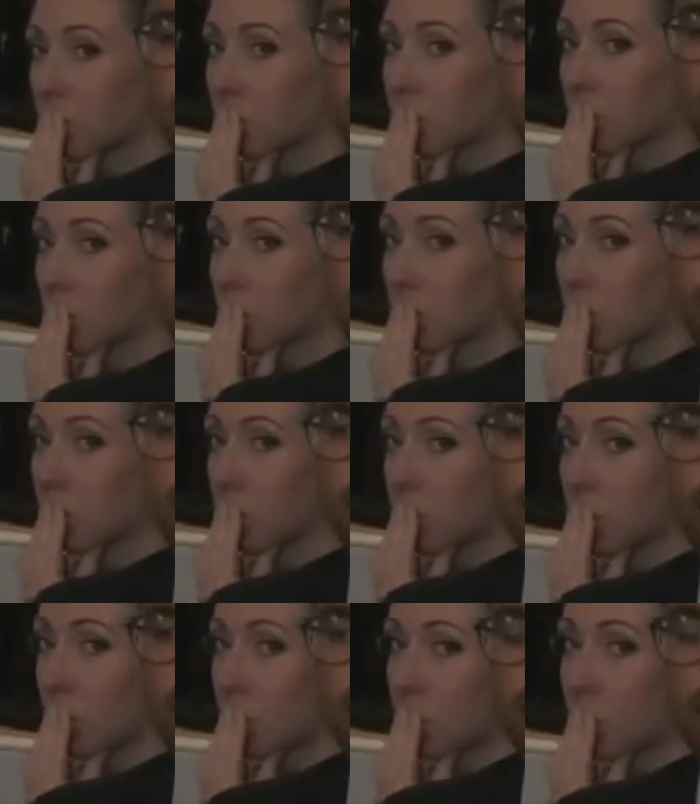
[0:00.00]

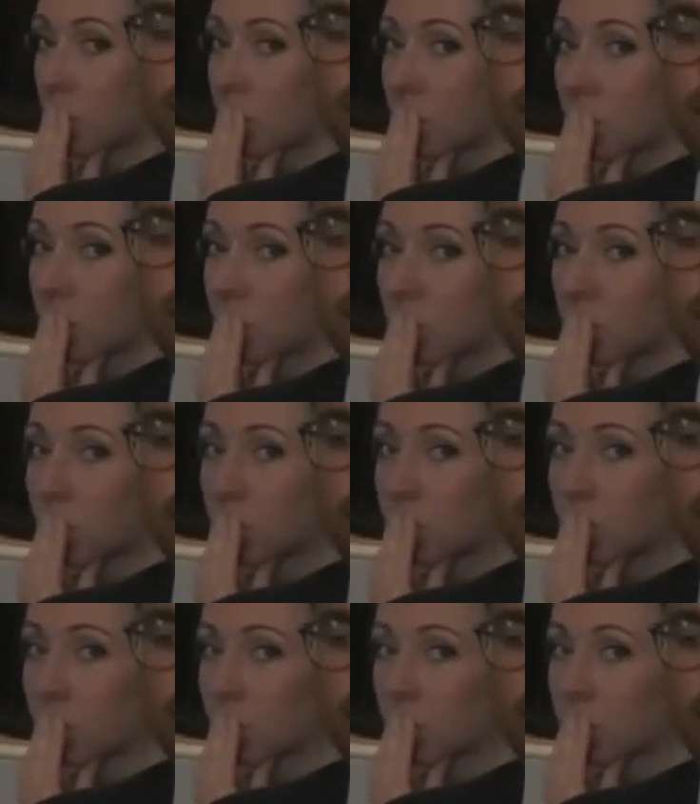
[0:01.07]

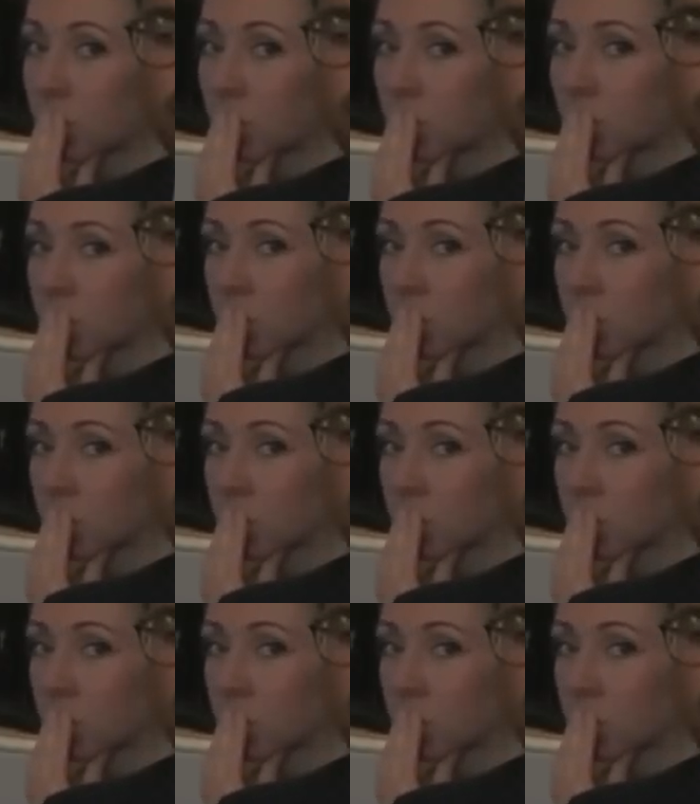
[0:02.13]
The person shown says nothing.